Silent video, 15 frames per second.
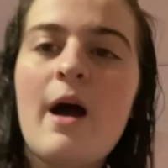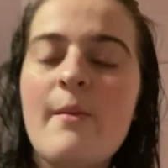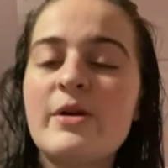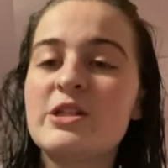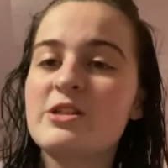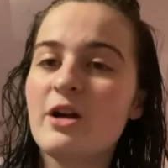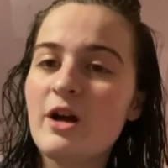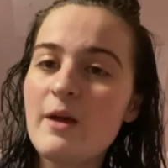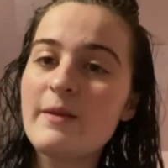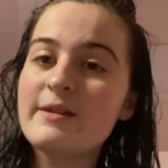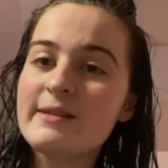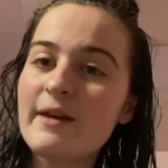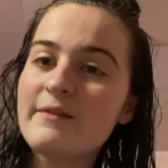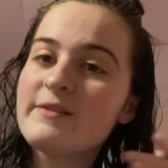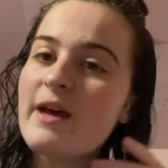I'm going to start on
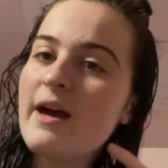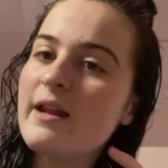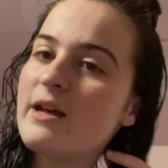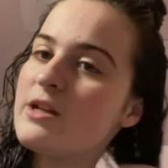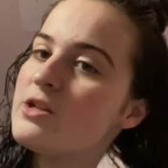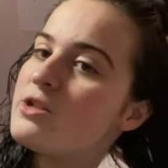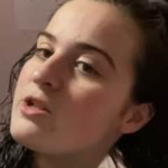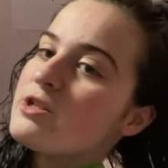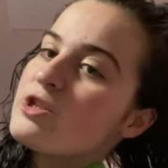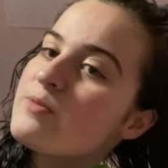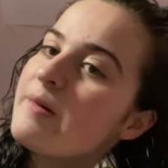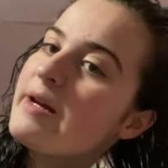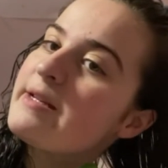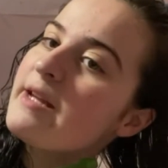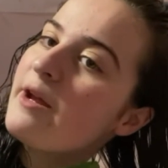this left side and just
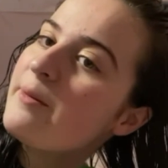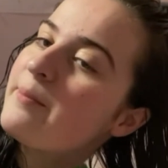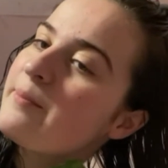spray it down.